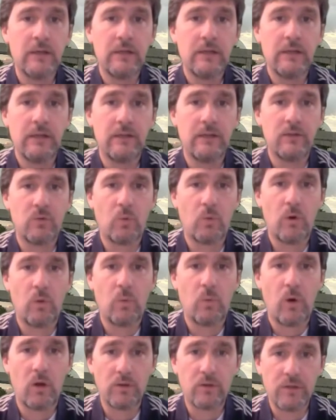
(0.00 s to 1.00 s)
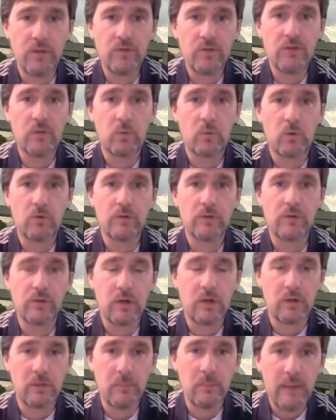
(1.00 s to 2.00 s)
into what Walt Disney World is
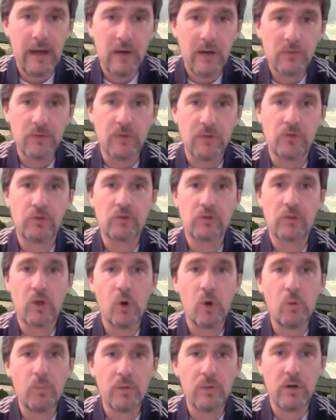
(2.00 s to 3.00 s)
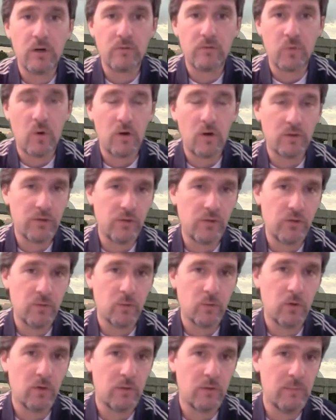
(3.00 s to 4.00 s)
all about, the scope of Walt Disney
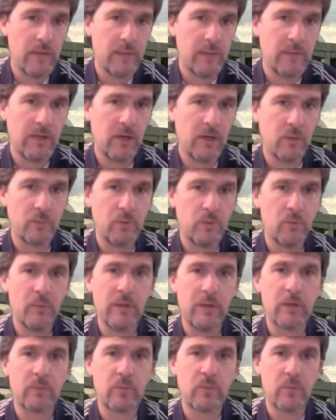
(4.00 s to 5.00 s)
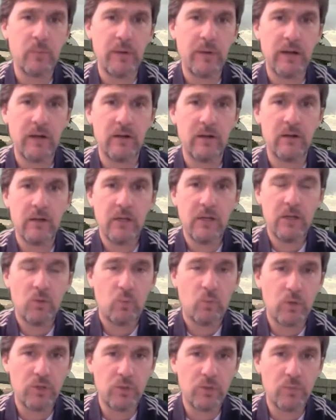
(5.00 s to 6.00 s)
World, and maybe help you better prepare
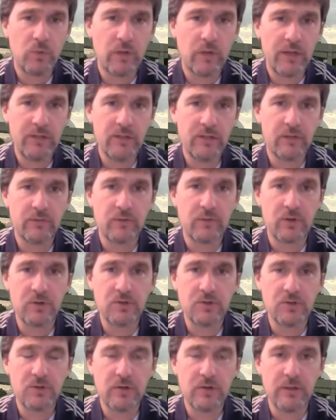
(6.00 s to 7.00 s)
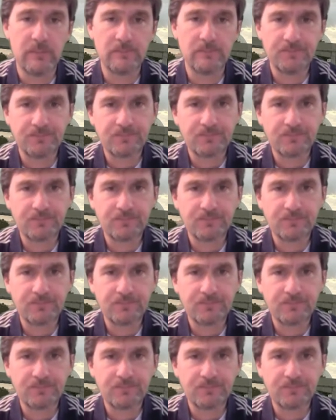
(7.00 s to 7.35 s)
when you plan your first trip.